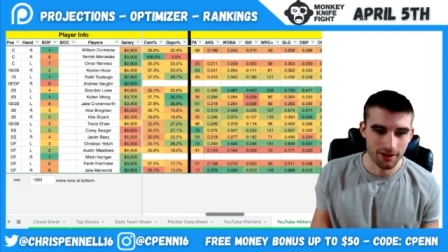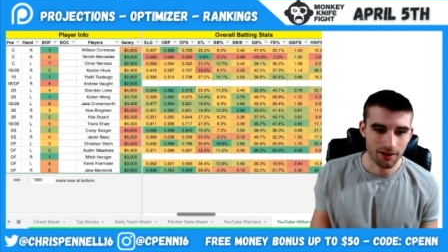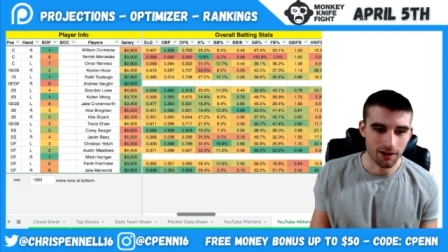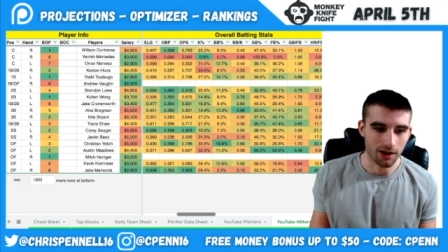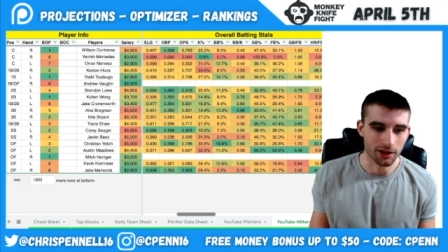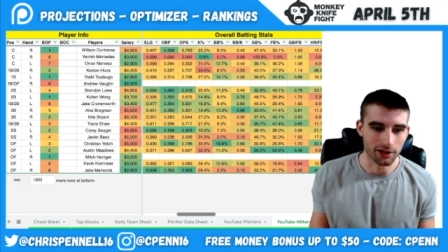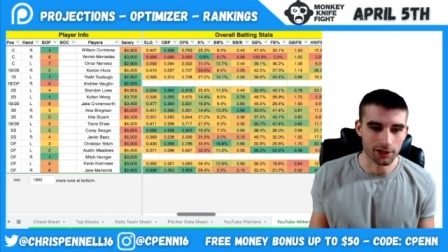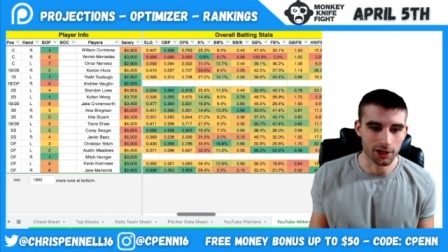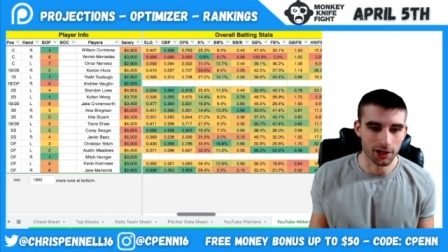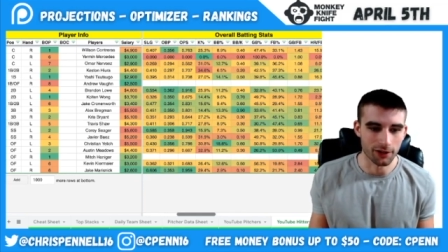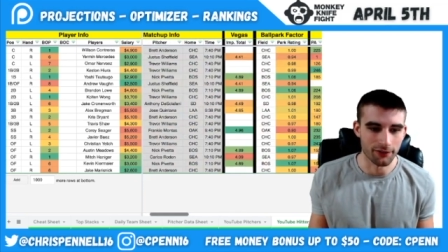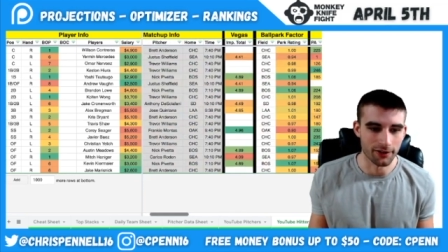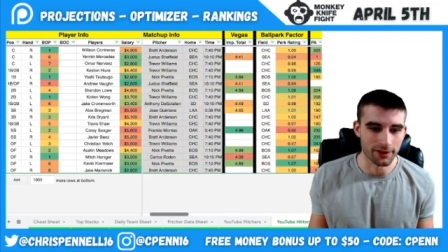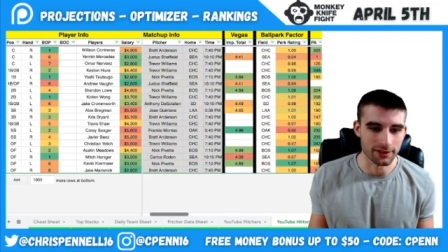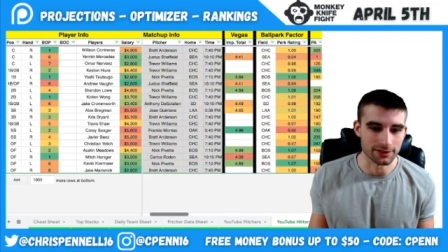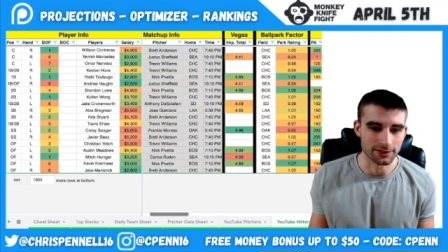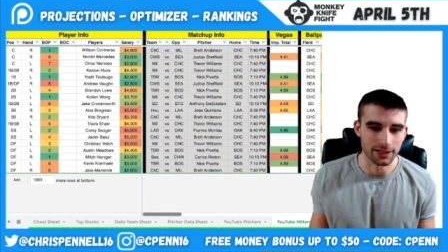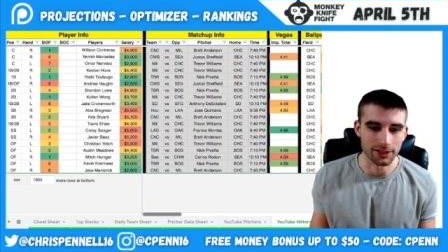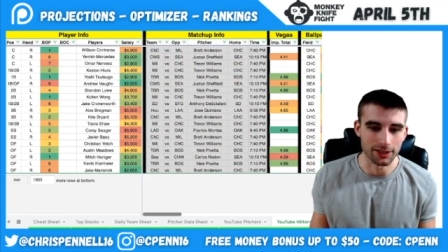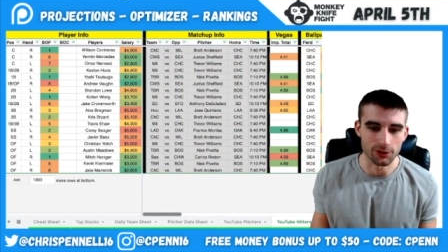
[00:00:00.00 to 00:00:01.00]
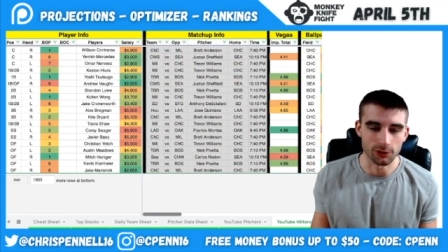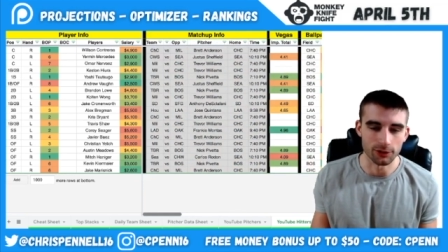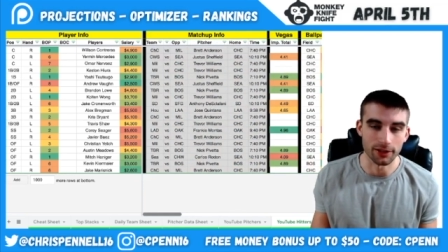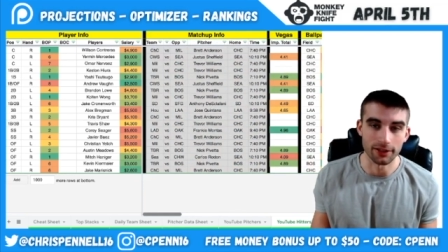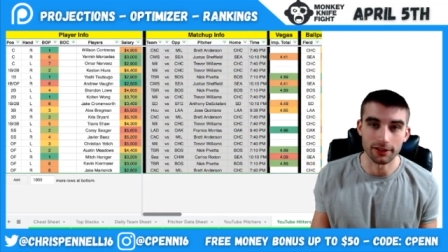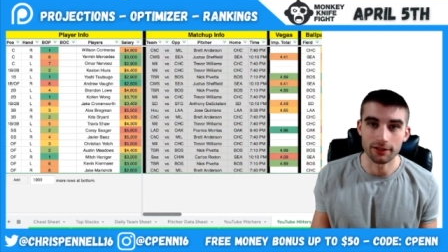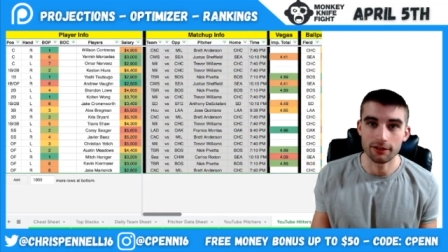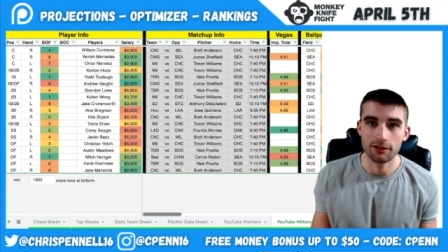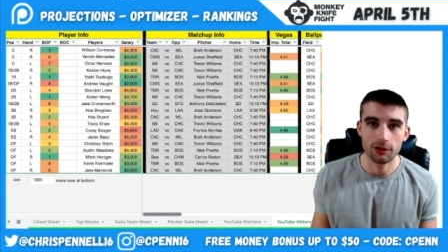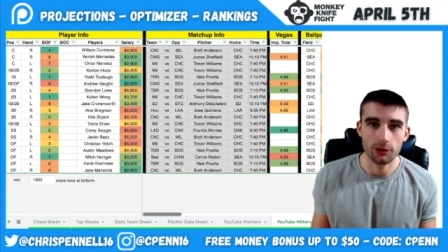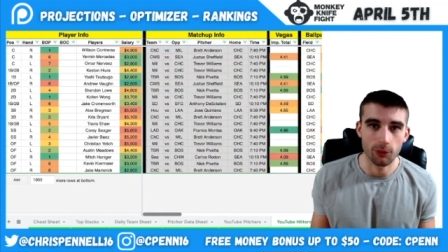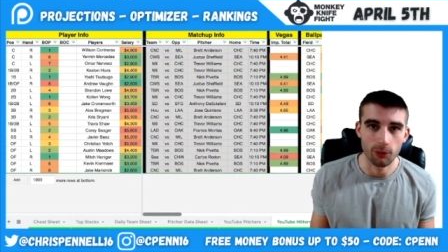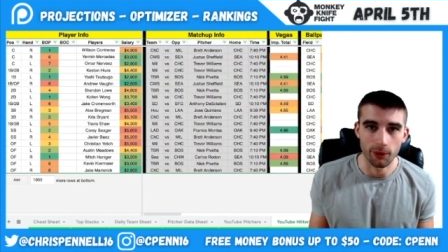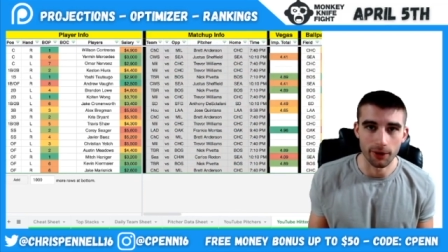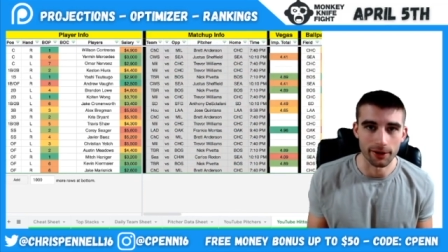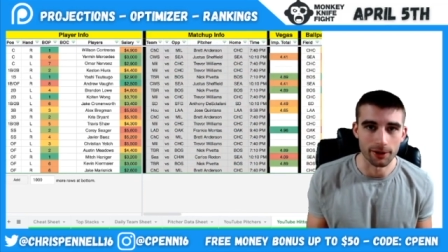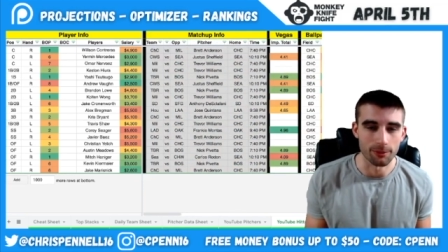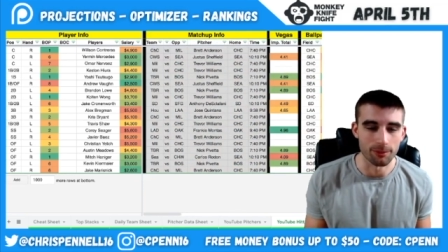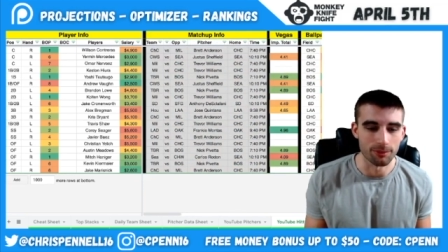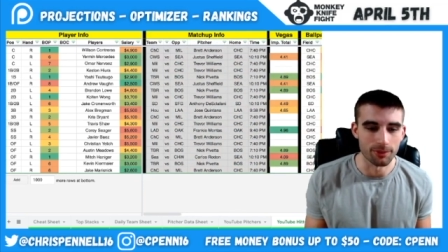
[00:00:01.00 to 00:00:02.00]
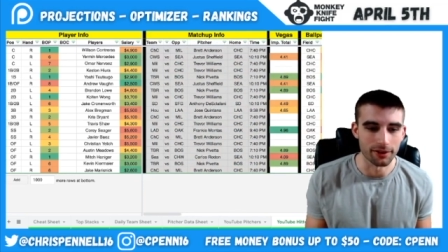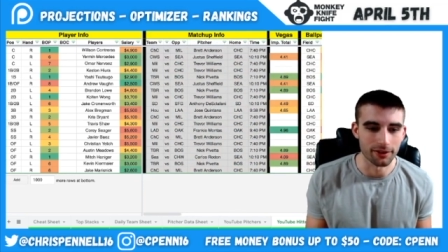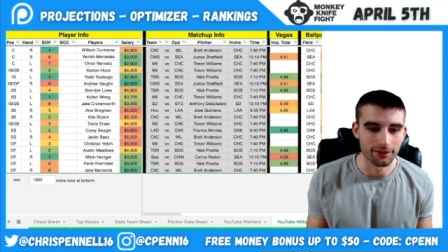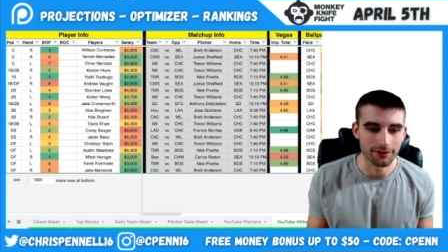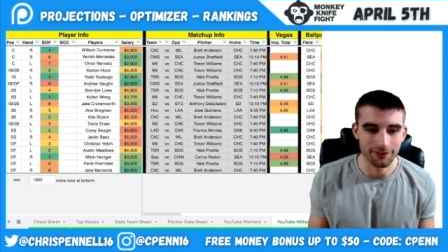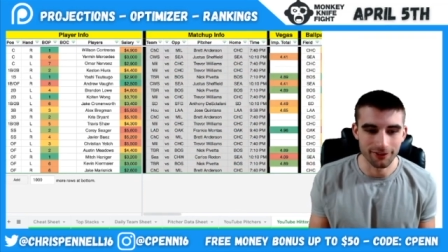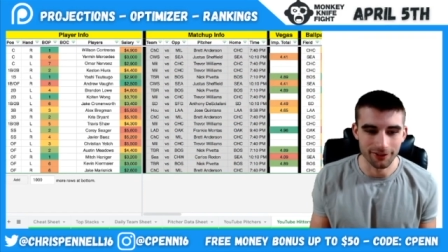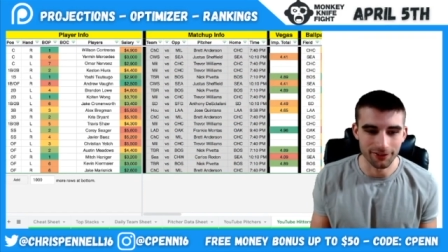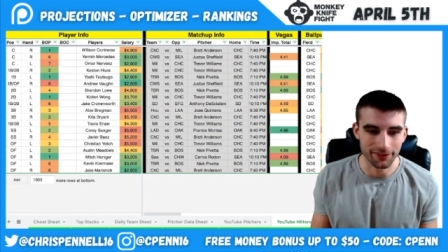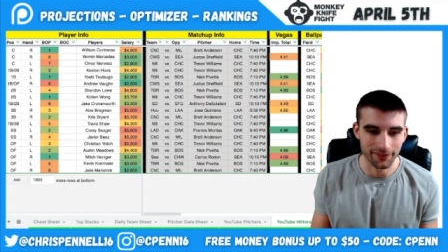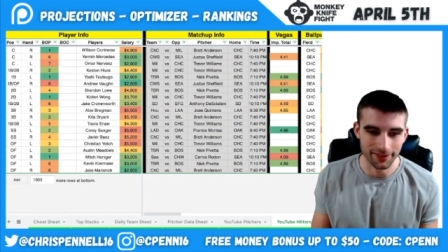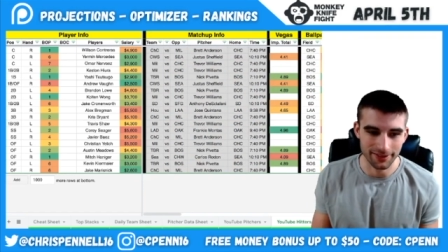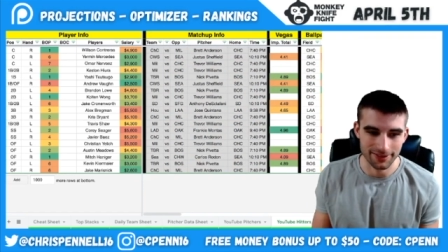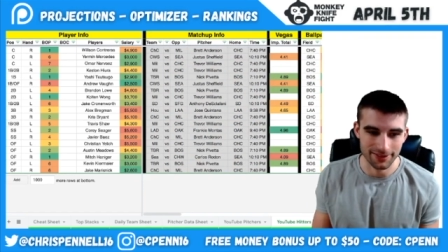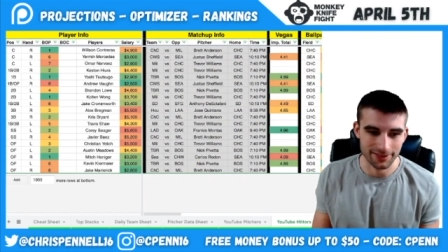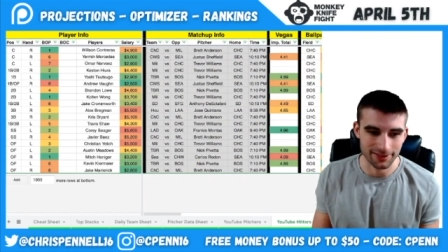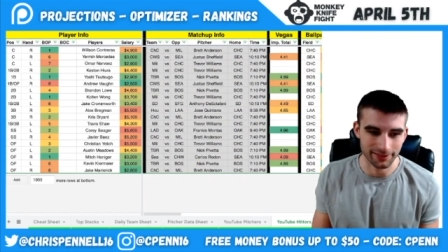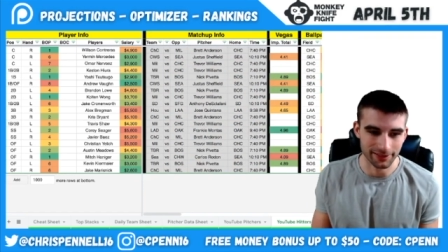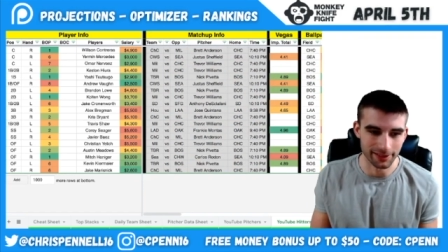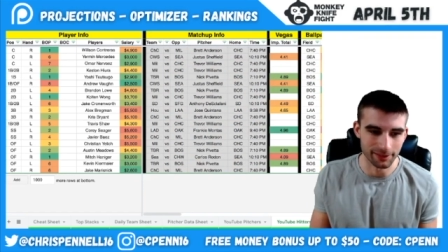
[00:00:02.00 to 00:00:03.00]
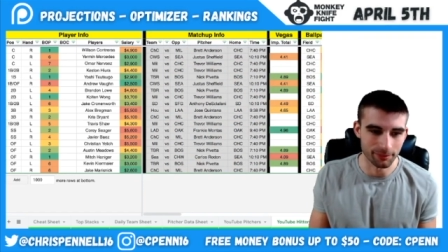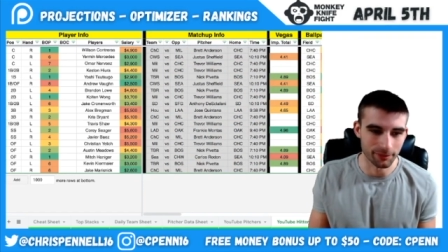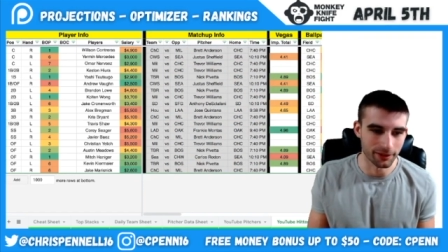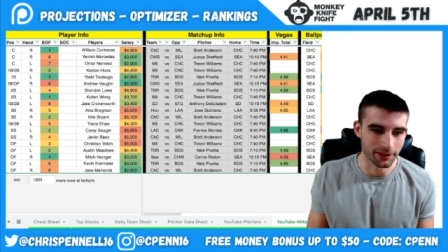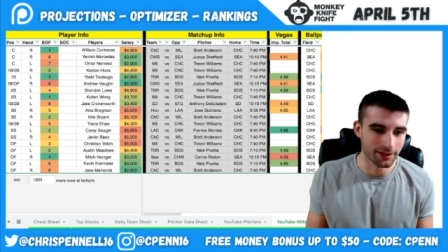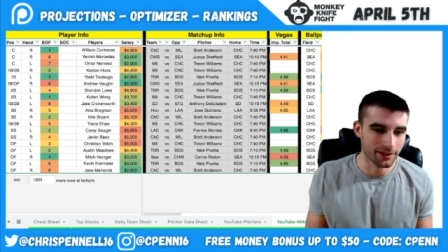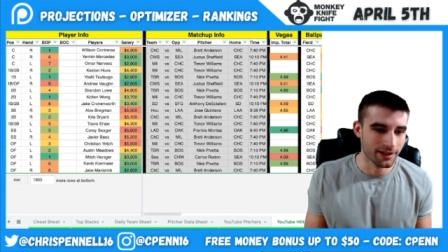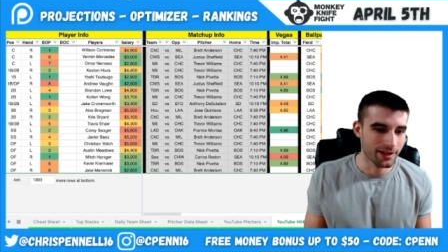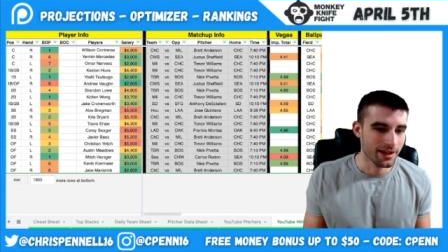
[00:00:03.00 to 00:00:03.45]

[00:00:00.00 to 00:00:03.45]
on an offense that I do like quite a bit on this slate. But